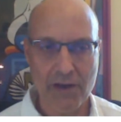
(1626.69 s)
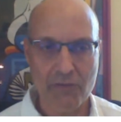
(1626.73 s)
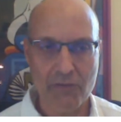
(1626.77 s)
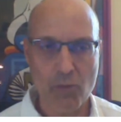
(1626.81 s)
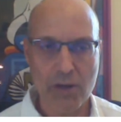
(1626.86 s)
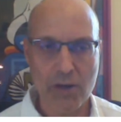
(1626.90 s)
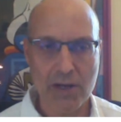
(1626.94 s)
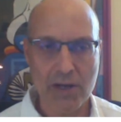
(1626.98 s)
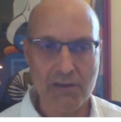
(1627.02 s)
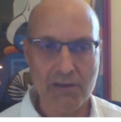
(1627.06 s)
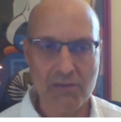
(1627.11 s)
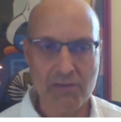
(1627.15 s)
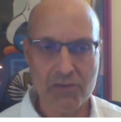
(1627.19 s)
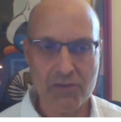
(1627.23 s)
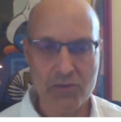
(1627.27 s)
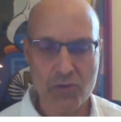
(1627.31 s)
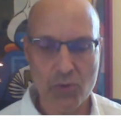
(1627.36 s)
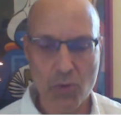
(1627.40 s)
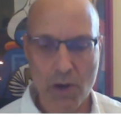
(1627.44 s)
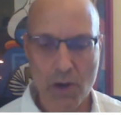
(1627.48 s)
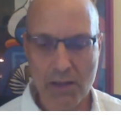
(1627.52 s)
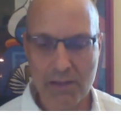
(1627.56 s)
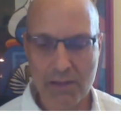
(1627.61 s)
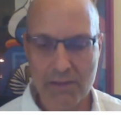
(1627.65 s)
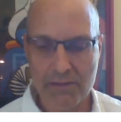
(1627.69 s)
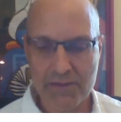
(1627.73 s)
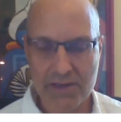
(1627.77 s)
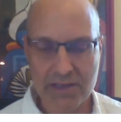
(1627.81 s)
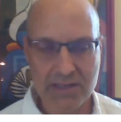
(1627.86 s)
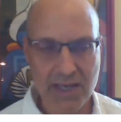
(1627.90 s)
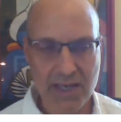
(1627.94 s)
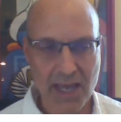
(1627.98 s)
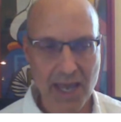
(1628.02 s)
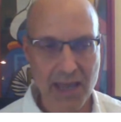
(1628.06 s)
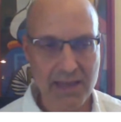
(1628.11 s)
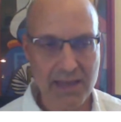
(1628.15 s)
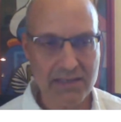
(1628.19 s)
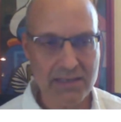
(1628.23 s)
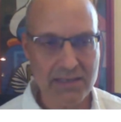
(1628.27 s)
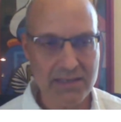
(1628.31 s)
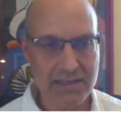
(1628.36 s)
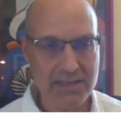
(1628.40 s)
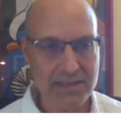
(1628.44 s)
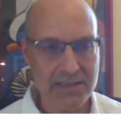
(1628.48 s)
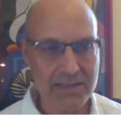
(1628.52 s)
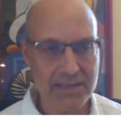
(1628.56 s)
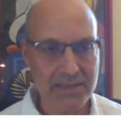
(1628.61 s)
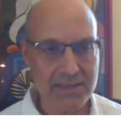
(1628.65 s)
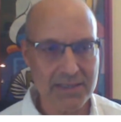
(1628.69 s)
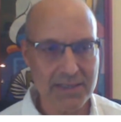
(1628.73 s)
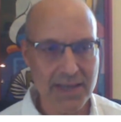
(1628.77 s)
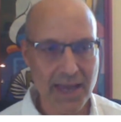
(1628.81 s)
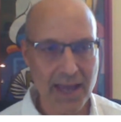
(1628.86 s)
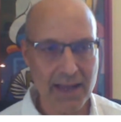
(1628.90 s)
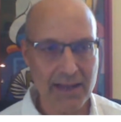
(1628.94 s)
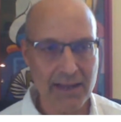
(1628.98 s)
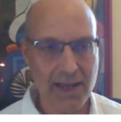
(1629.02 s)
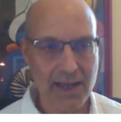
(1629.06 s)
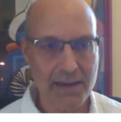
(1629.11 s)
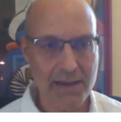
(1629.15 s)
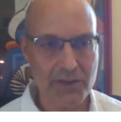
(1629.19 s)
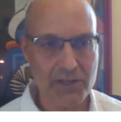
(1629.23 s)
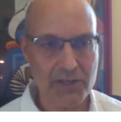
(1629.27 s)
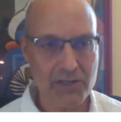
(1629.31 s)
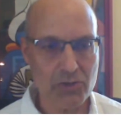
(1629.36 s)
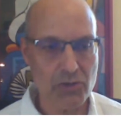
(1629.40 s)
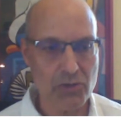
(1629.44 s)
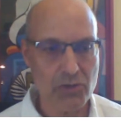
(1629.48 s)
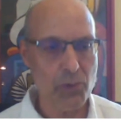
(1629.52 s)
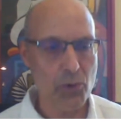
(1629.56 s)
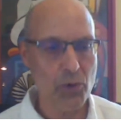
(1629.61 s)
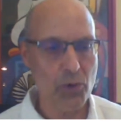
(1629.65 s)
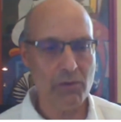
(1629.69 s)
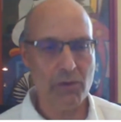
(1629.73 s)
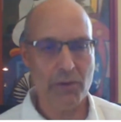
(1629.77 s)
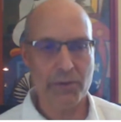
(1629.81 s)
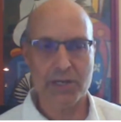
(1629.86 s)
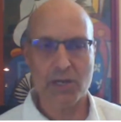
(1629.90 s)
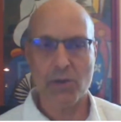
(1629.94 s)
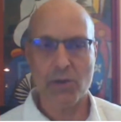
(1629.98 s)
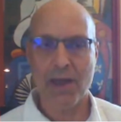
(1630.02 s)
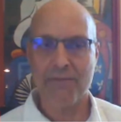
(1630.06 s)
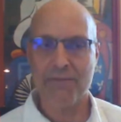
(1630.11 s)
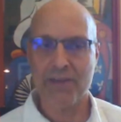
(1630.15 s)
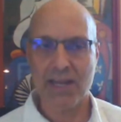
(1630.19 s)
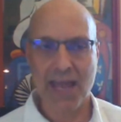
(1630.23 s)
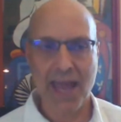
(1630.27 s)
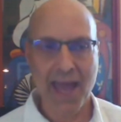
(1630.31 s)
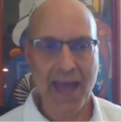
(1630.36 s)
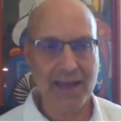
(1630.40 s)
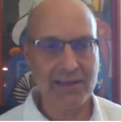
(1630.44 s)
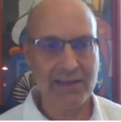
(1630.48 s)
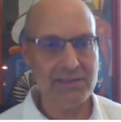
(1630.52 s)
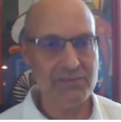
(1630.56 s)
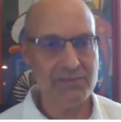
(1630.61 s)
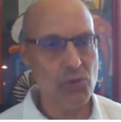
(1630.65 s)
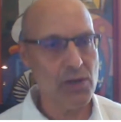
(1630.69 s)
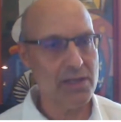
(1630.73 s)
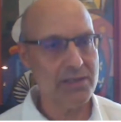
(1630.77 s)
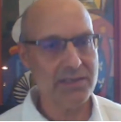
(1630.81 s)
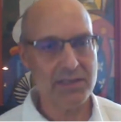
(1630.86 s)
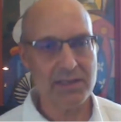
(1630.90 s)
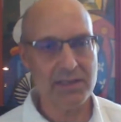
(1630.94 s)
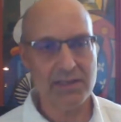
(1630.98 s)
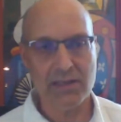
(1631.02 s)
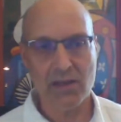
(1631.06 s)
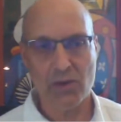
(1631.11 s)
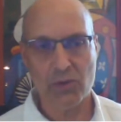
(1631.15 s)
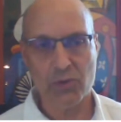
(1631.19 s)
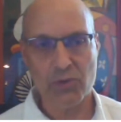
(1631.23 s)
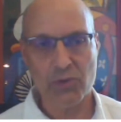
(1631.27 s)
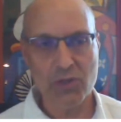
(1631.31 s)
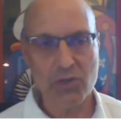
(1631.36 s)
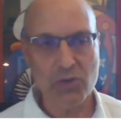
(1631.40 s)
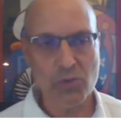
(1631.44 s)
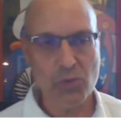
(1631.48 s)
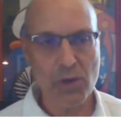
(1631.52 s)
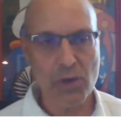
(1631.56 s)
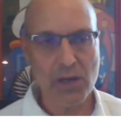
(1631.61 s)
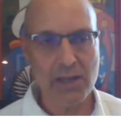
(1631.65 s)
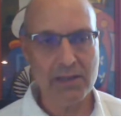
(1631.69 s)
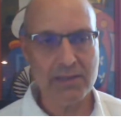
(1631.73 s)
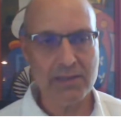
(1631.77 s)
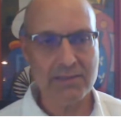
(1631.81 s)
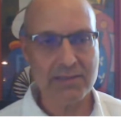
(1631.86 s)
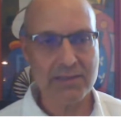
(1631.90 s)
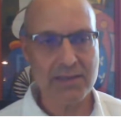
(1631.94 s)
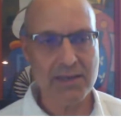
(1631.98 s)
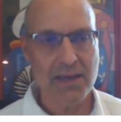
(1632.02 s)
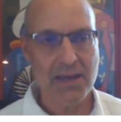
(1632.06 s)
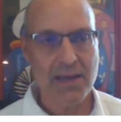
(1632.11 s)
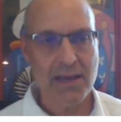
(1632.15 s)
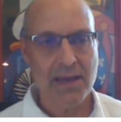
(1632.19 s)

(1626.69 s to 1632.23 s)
working through all of these cases and coming to a point where we don't have any active ones and no new ones.